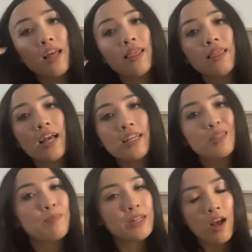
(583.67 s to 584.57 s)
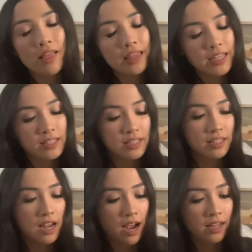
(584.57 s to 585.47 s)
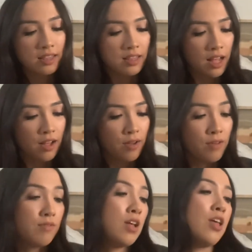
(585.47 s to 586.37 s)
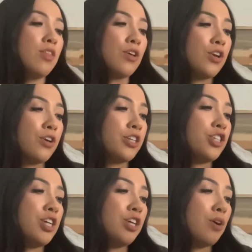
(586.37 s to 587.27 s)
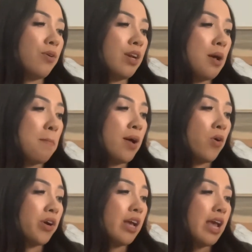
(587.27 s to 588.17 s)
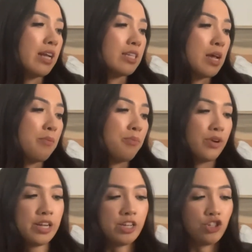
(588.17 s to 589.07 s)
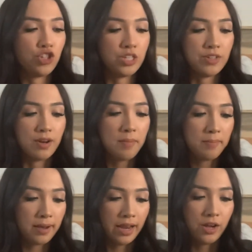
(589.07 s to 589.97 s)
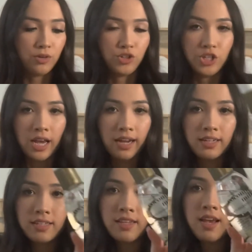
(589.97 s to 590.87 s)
last but not least, I love the Nourishing Coconut Milk Anti-Breakage Serum by OGX.